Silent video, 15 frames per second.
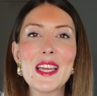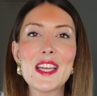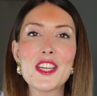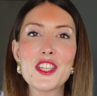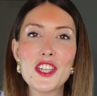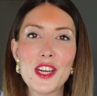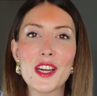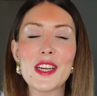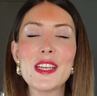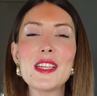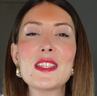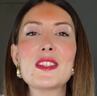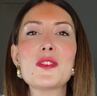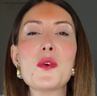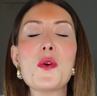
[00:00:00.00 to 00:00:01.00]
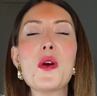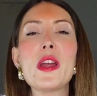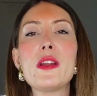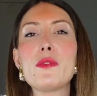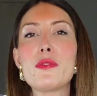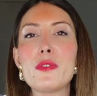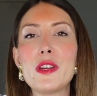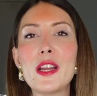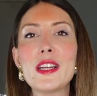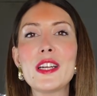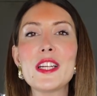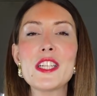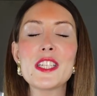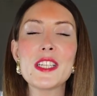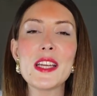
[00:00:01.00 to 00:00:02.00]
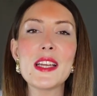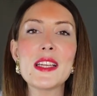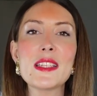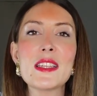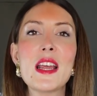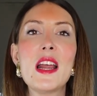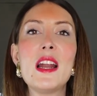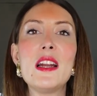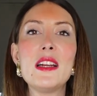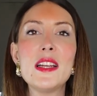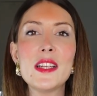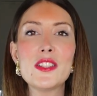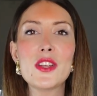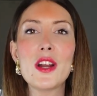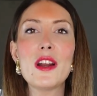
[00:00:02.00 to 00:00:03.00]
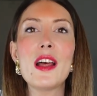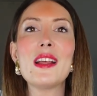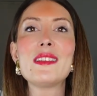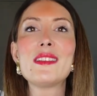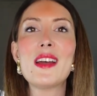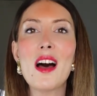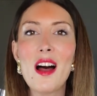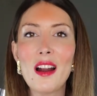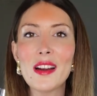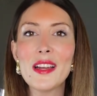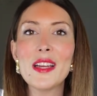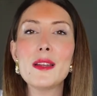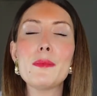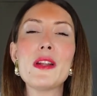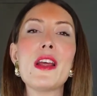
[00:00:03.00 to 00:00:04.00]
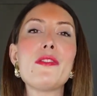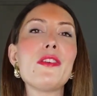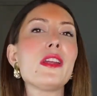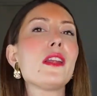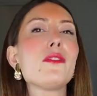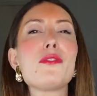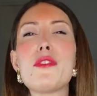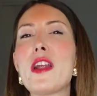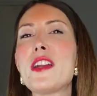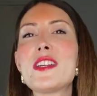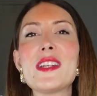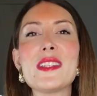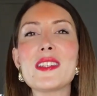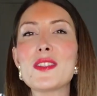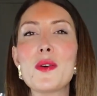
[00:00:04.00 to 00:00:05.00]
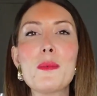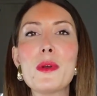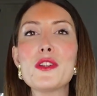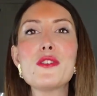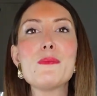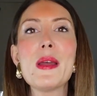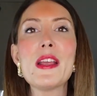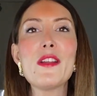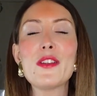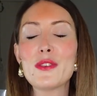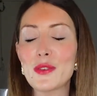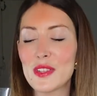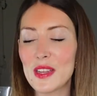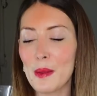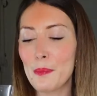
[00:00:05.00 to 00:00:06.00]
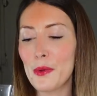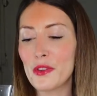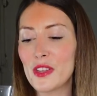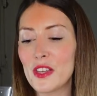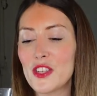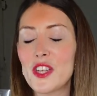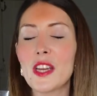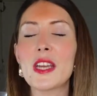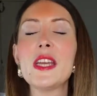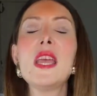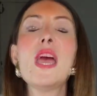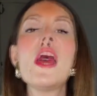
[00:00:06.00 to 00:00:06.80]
Chérie, so in English is little darling, but I think in French it's so much better to say Petite Chérie.